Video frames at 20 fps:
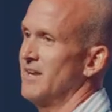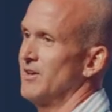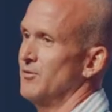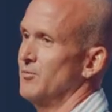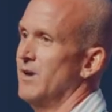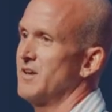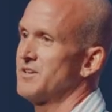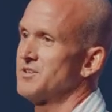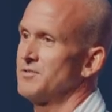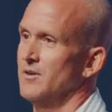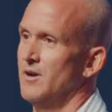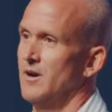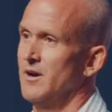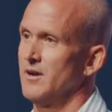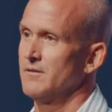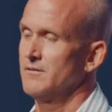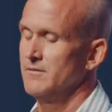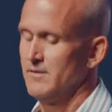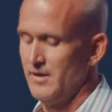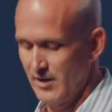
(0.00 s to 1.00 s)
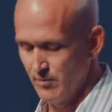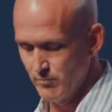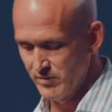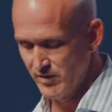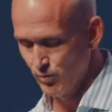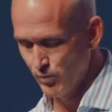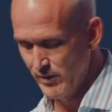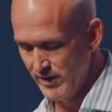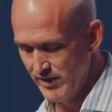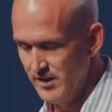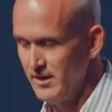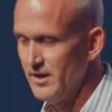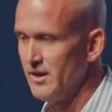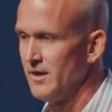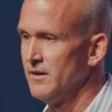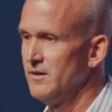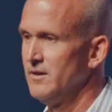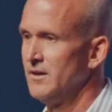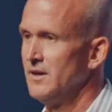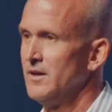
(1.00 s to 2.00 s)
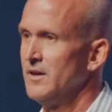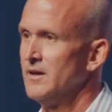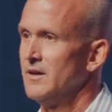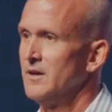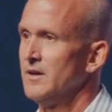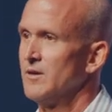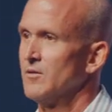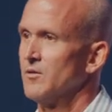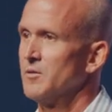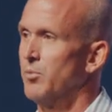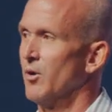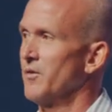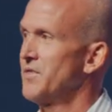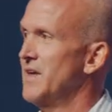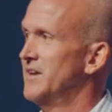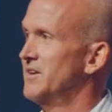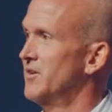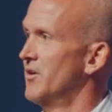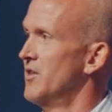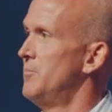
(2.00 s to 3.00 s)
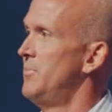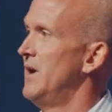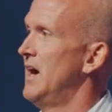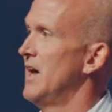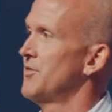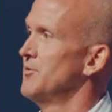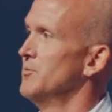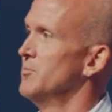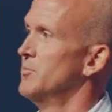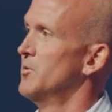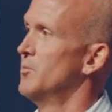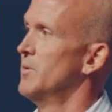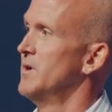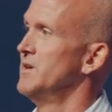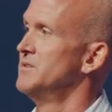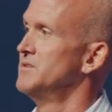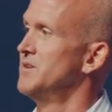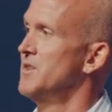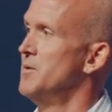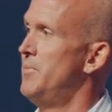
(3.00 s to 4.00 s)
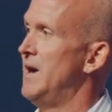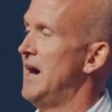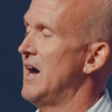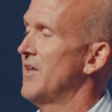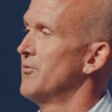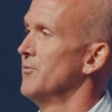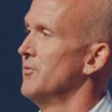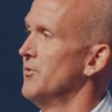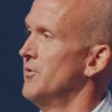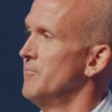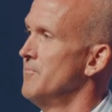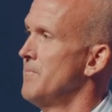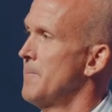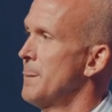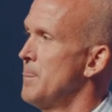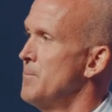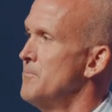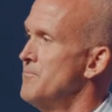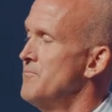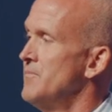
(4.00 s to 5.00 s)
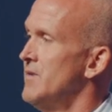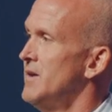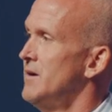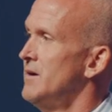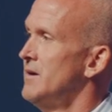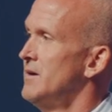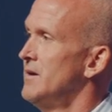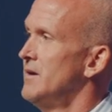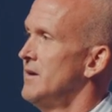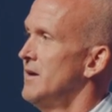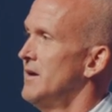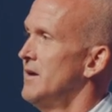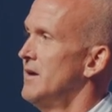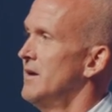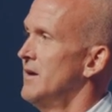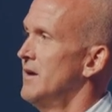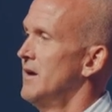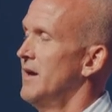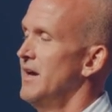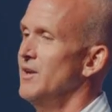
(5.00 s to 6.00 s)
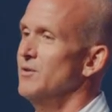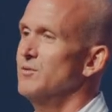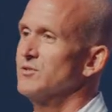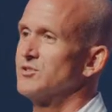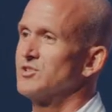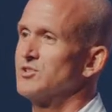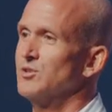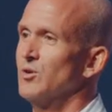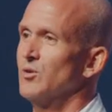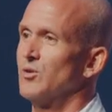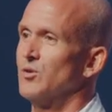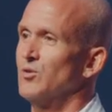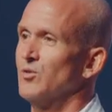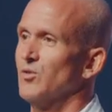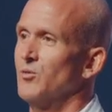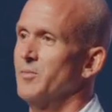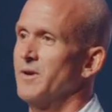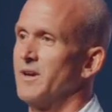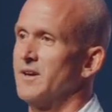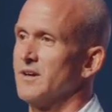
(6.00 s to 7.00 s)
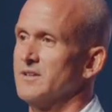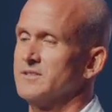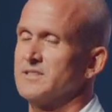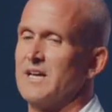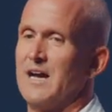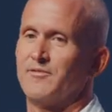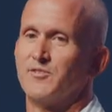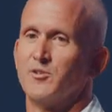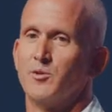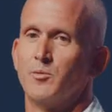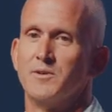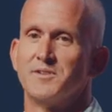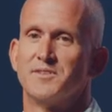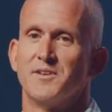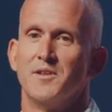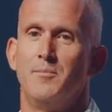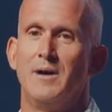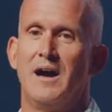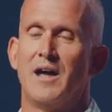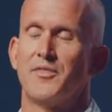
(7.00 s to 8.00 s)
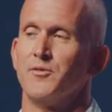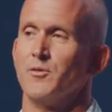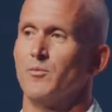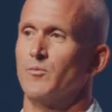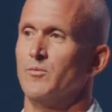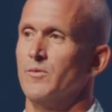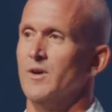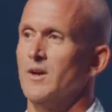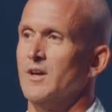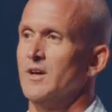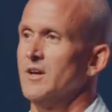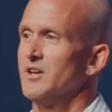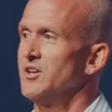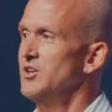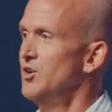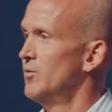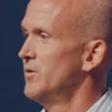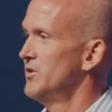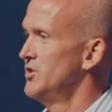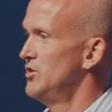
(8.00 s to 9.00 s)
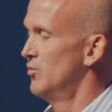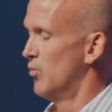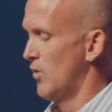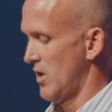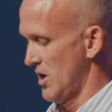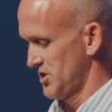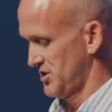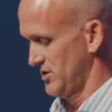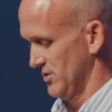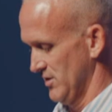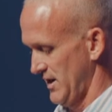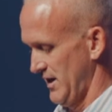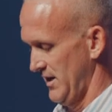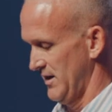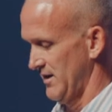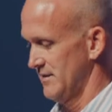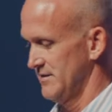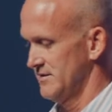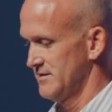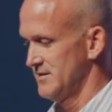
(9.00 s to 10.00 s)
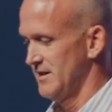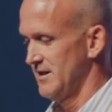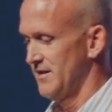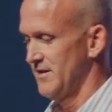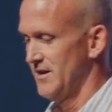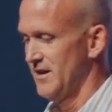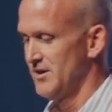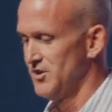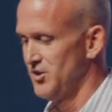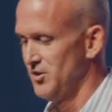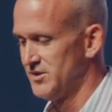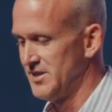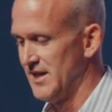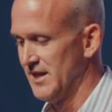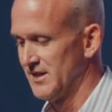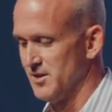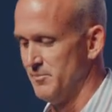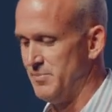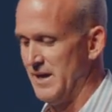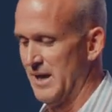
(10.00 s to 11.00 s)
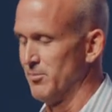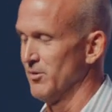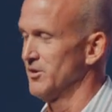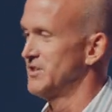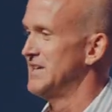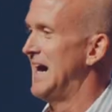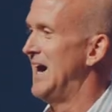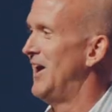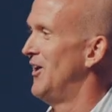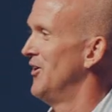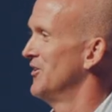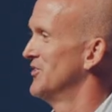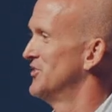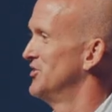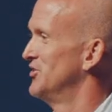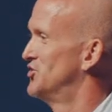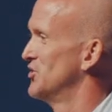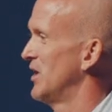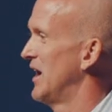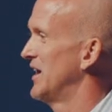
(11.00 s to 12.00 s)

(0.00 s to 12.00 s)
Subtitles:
a restaurant, and we went in. We both had to go to the bathroom. We went into the bathroom, and it was so cool because after we went to the bathroom, you know when you wash your hands and then you take the paper towel and you dry